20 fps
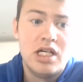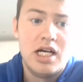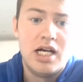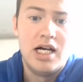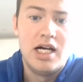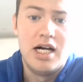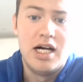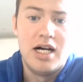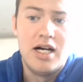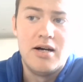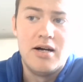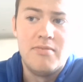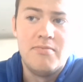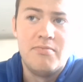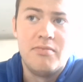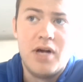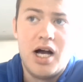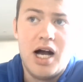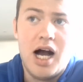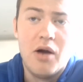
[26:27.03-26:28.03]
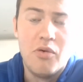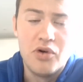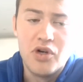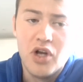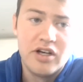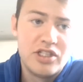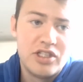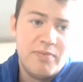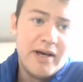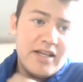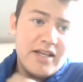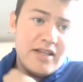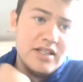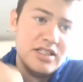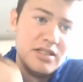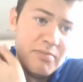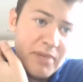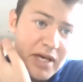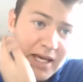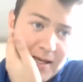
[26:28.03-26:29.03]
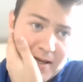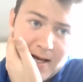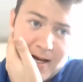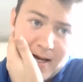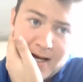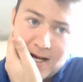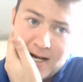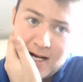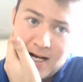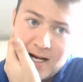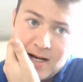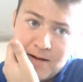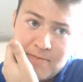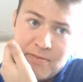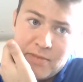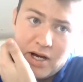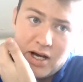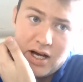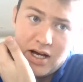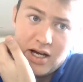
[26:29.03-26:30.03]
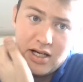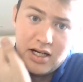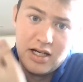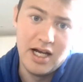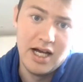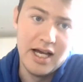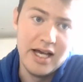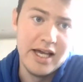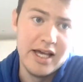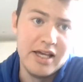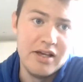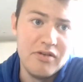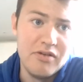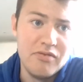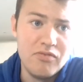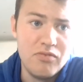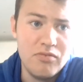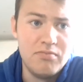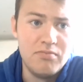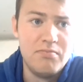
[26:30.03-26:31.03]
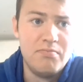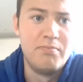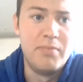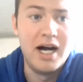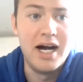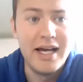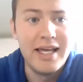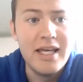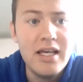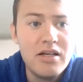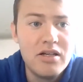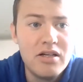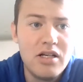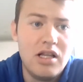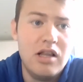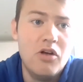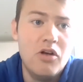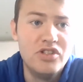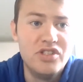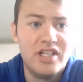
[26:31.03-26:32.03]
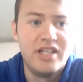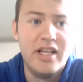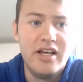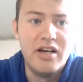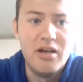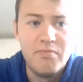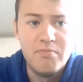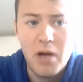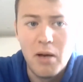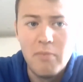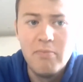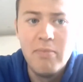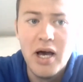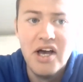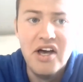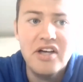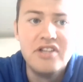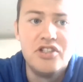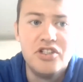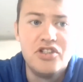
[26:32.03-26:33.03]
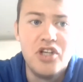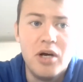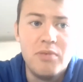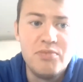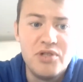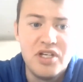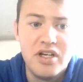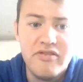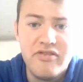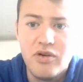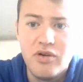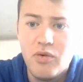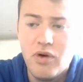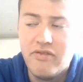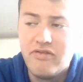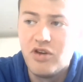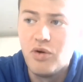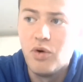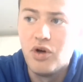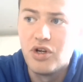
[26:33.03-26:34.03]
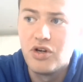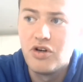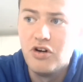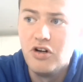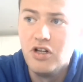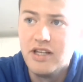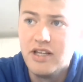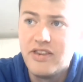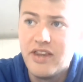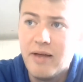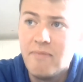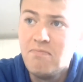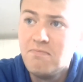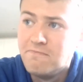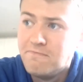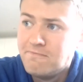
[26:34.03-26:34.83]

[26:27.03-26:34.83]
I would not expect it to be a buy clause in there, a purchase option, if you want to call it that.